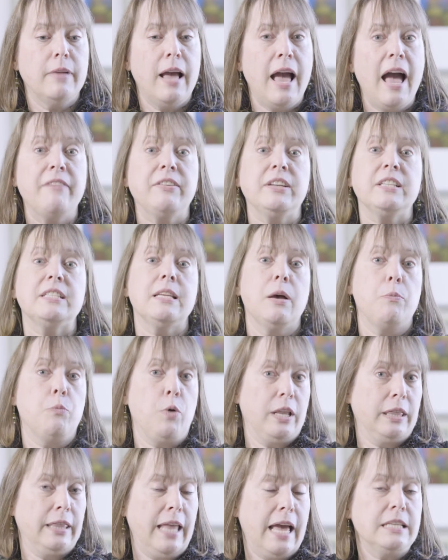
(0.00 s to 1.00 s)
having
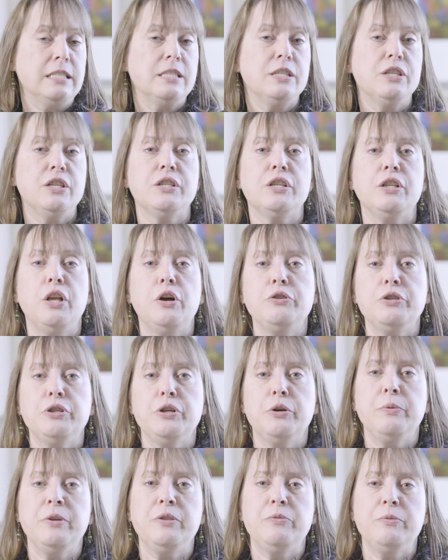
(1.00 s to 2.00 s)
somewhat less
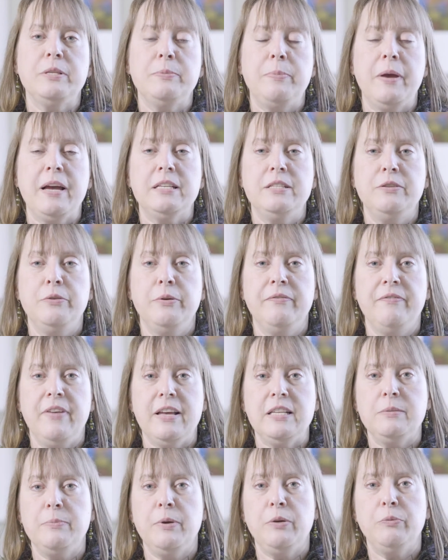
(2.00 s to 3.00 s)
disclosure with respect to
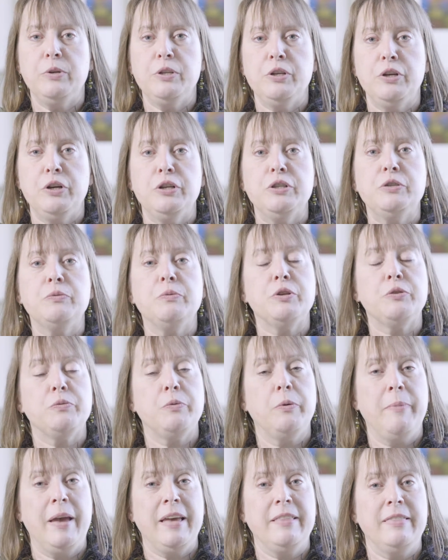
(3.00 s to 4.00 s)
investment returns, which
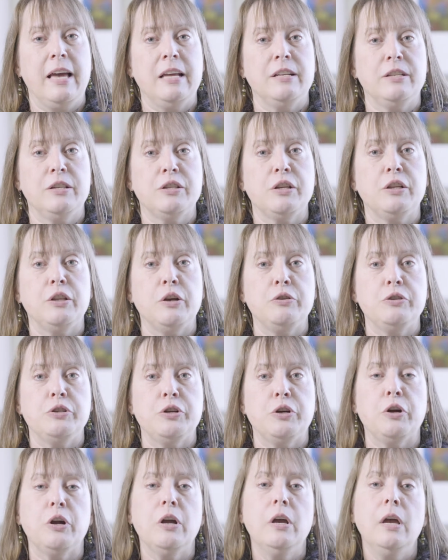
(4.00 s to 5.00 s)
will make that
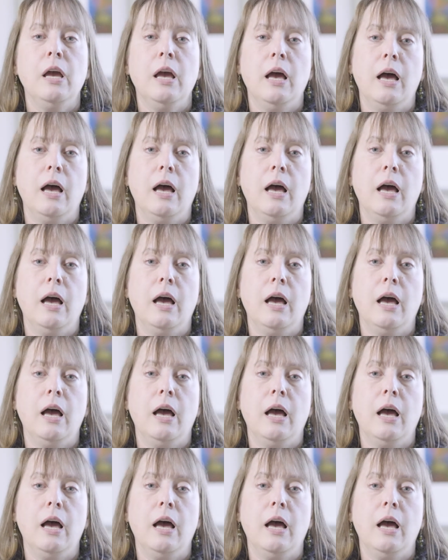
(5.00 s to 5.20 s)
disclosure